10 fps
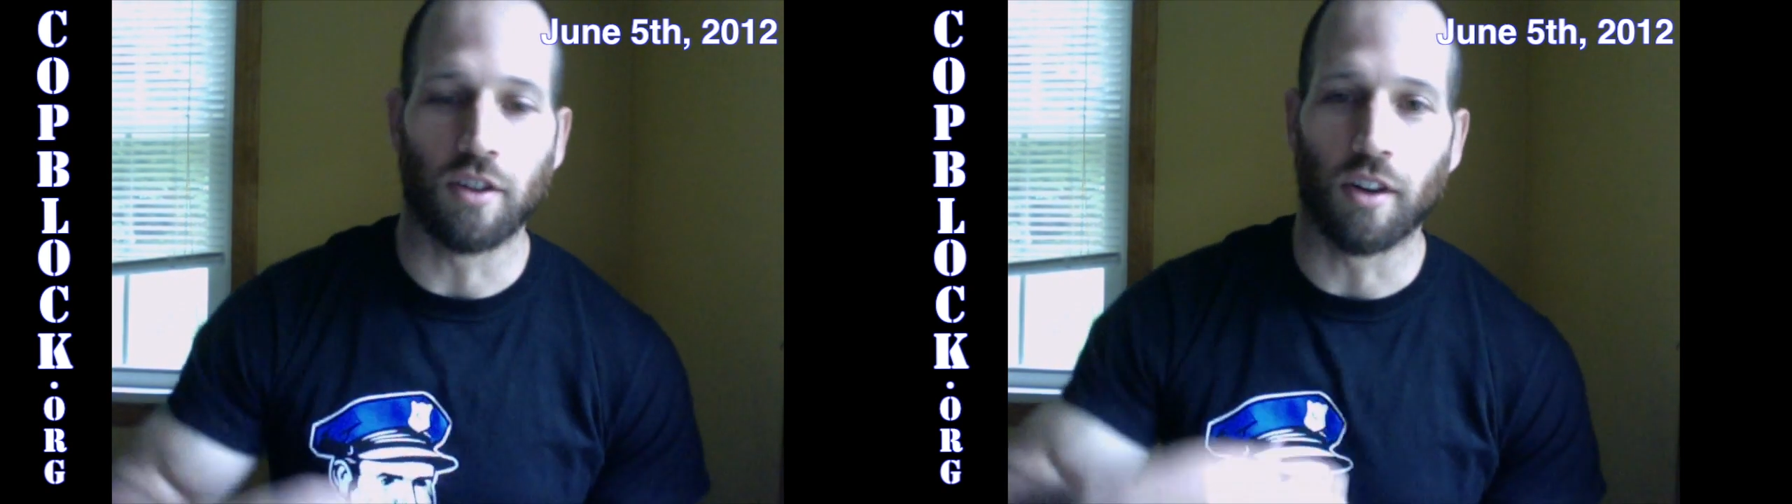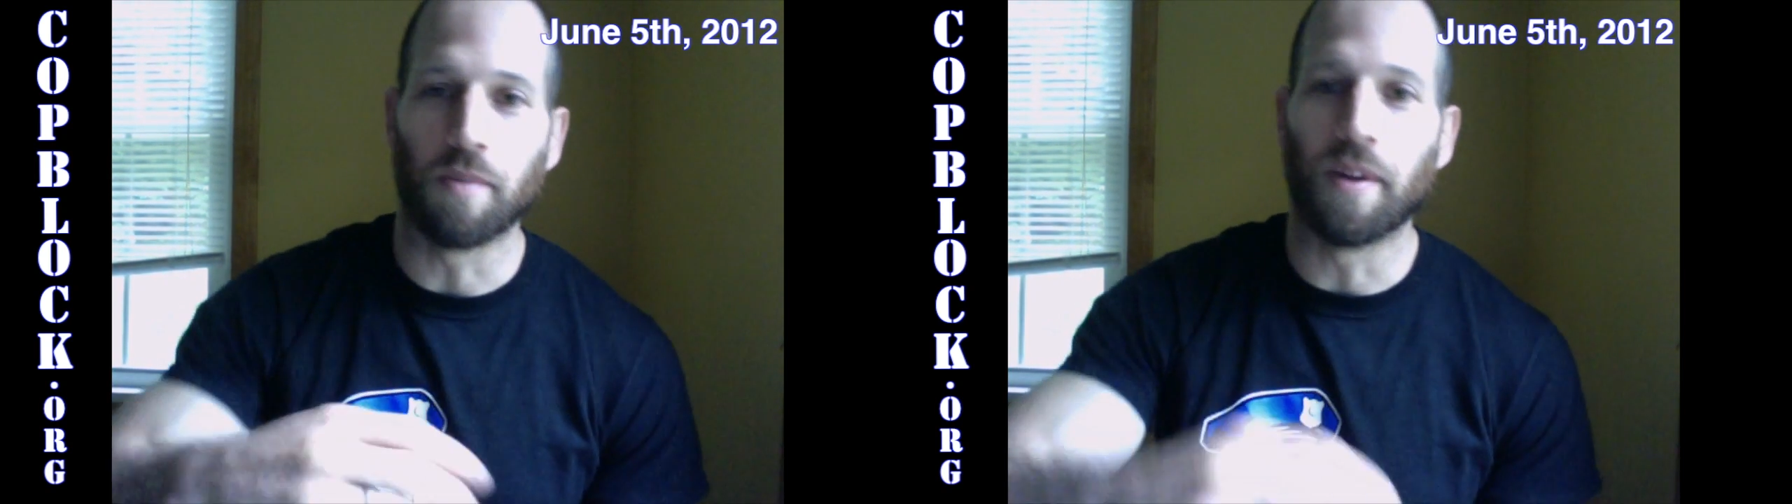
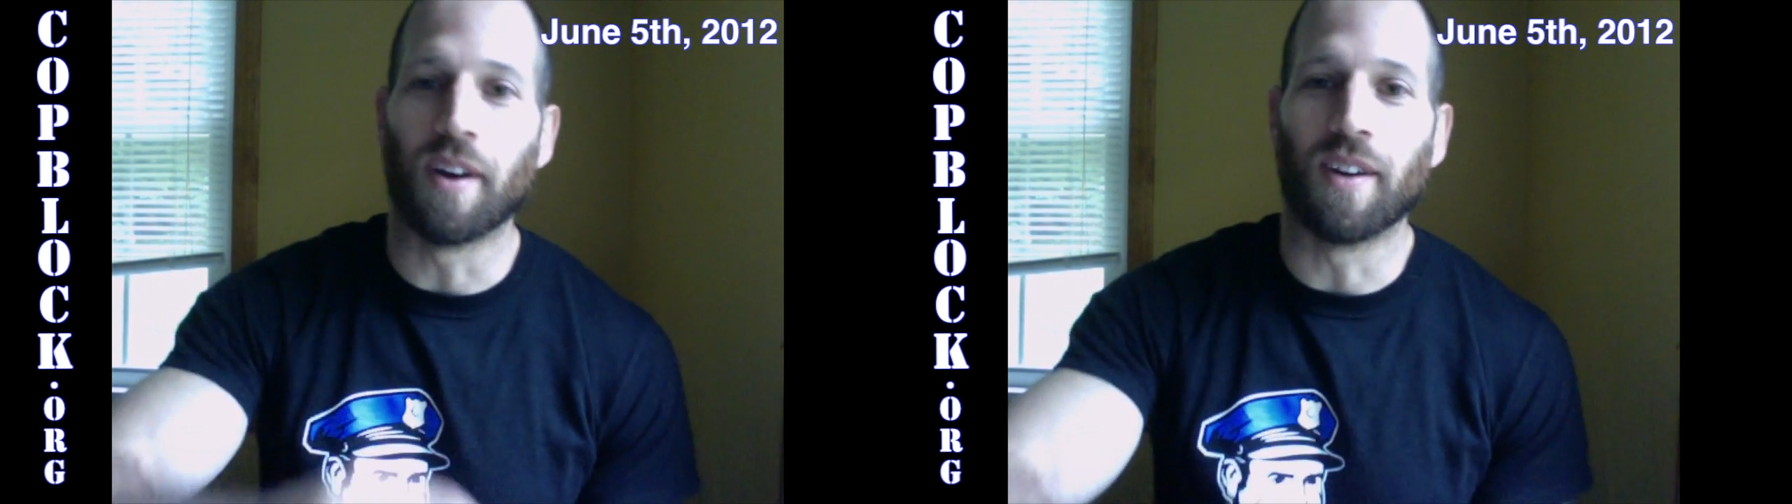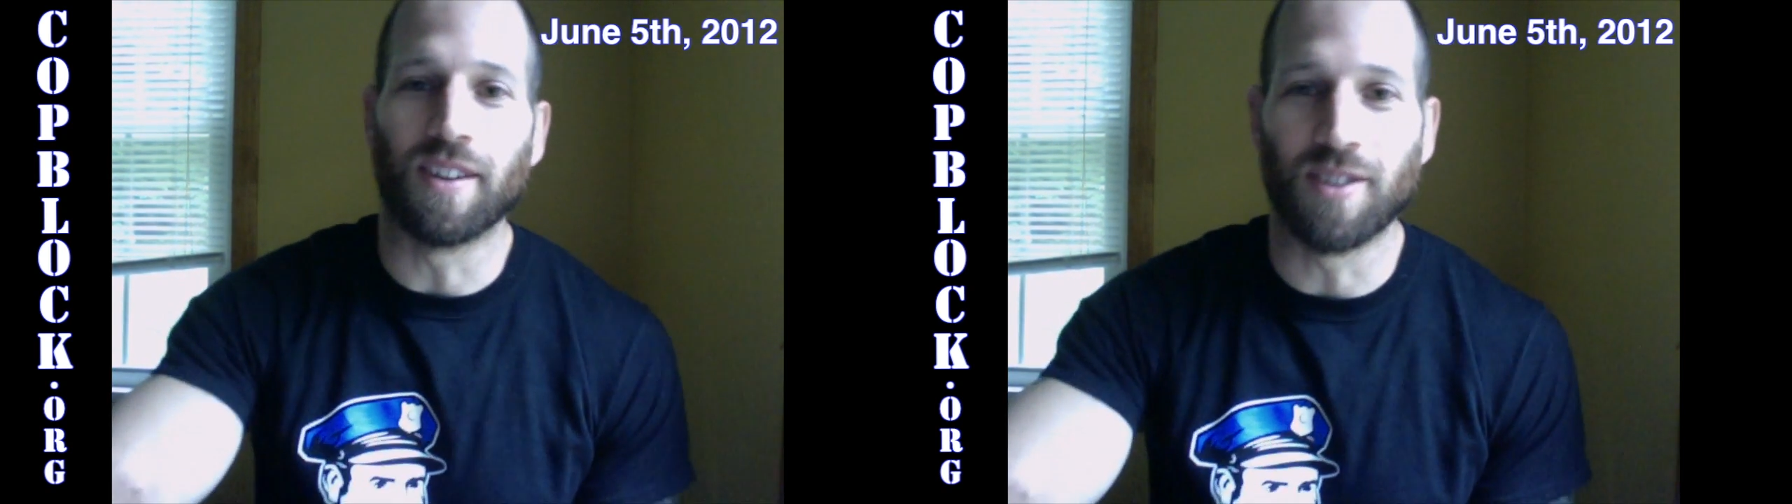shut up
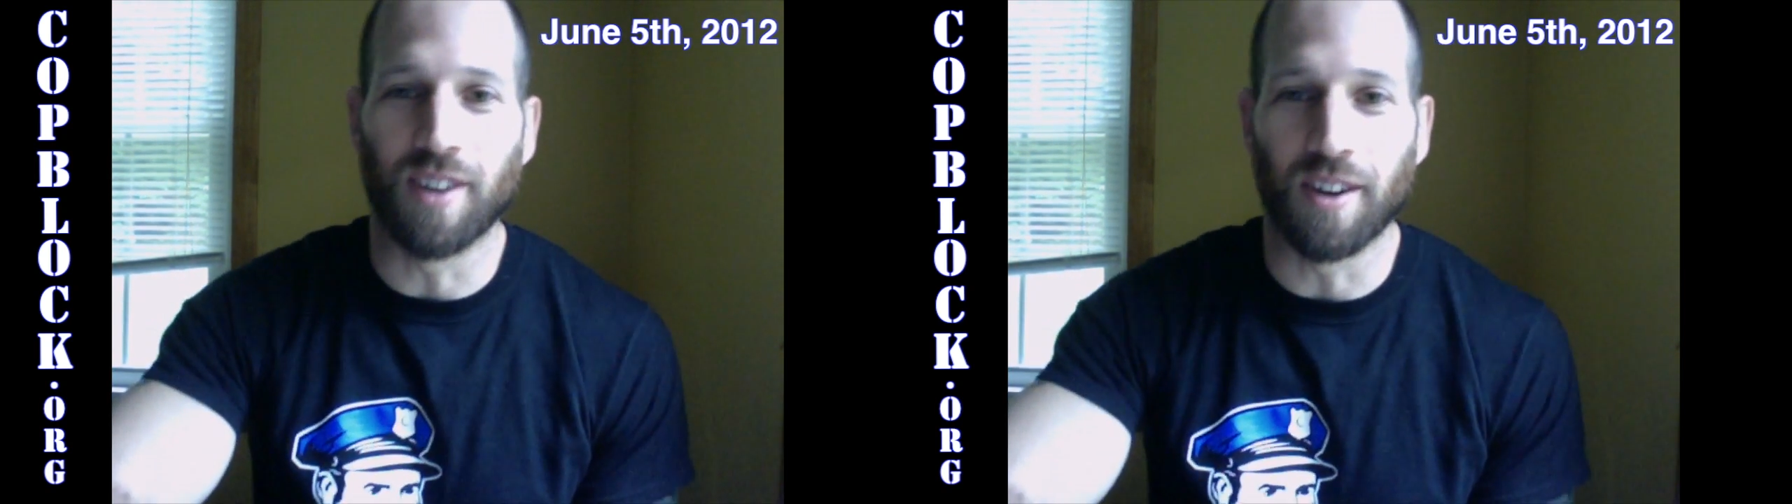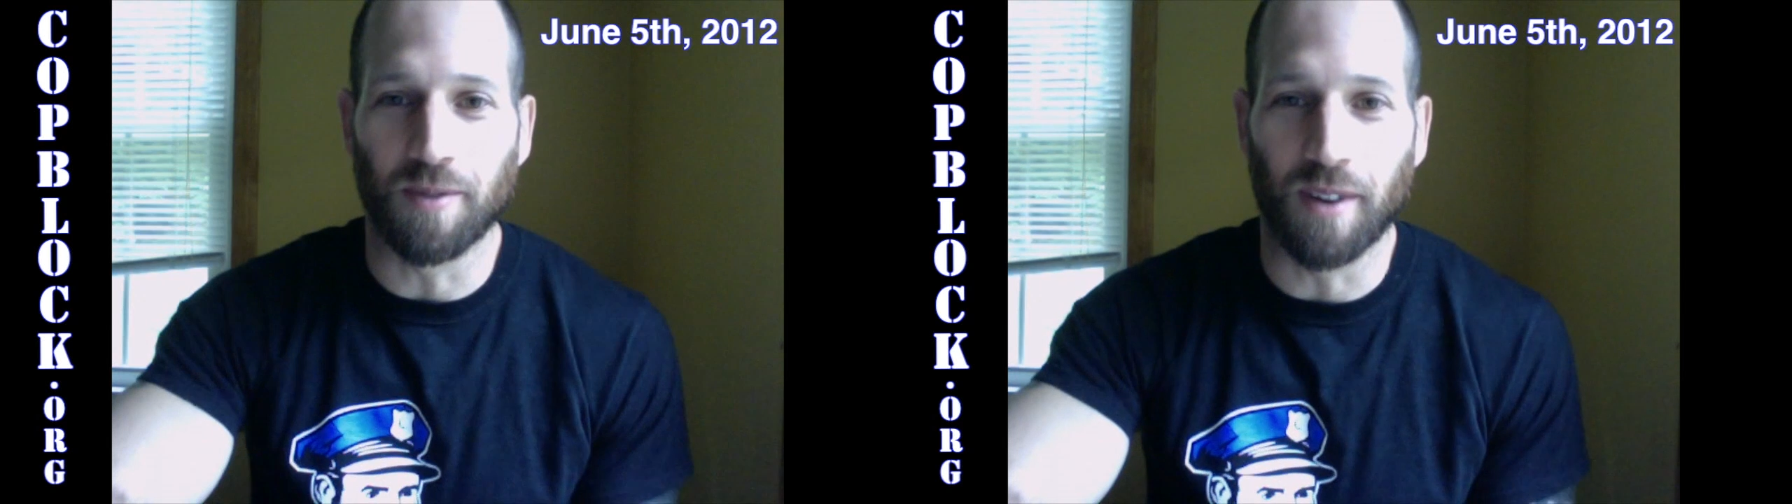now and let you
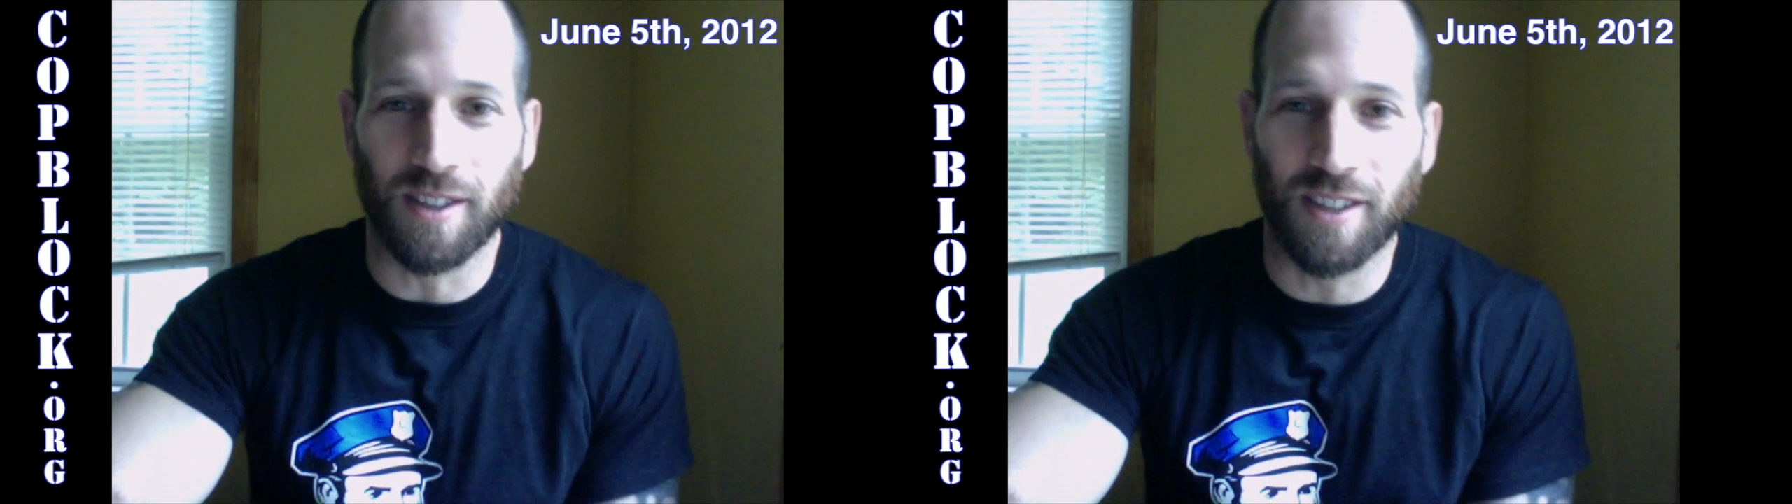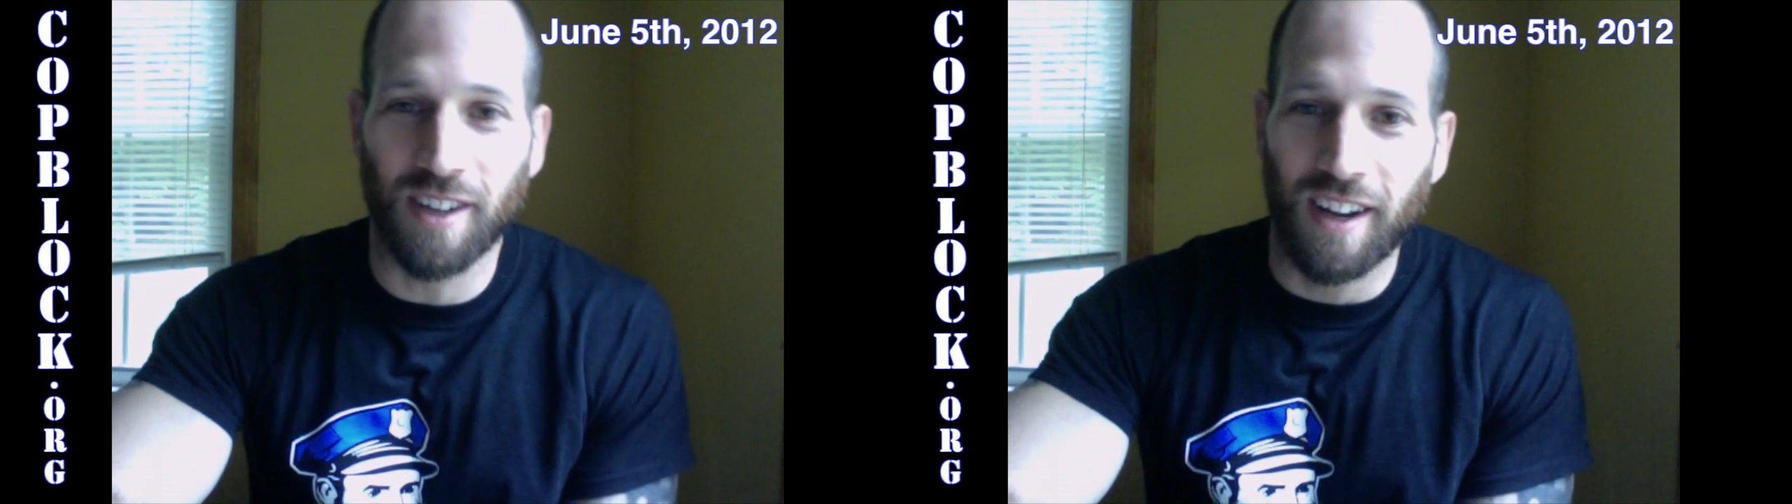guys
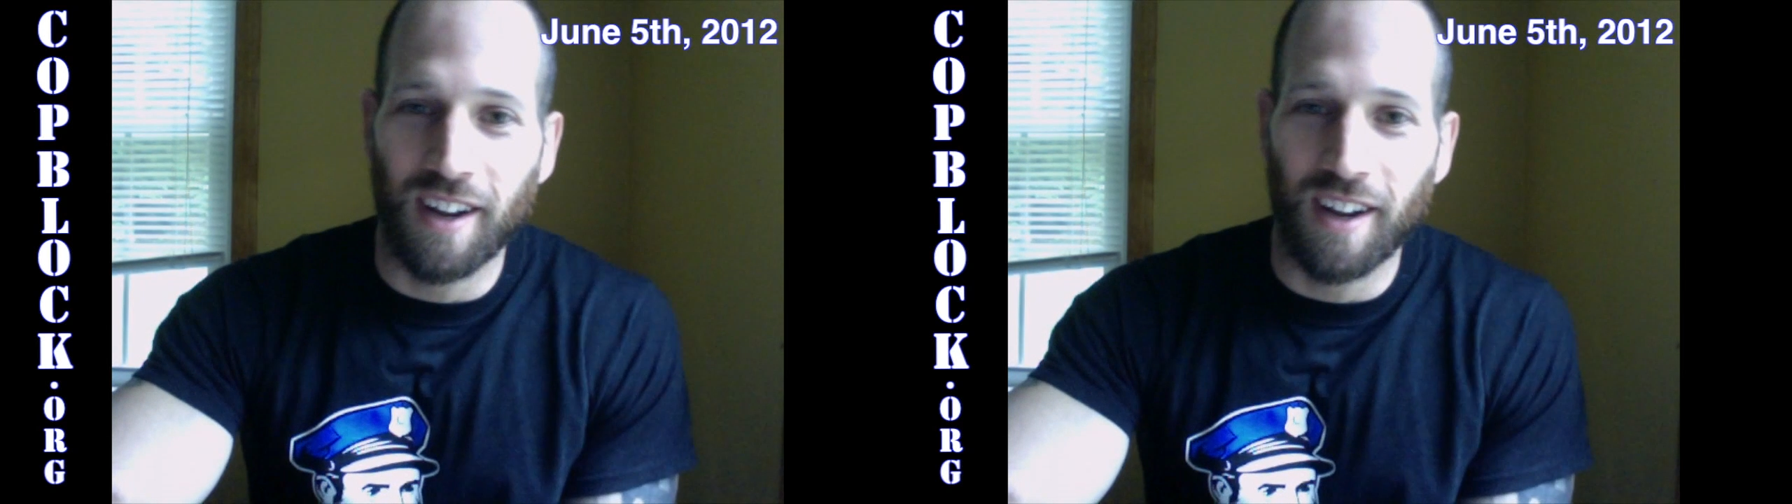watch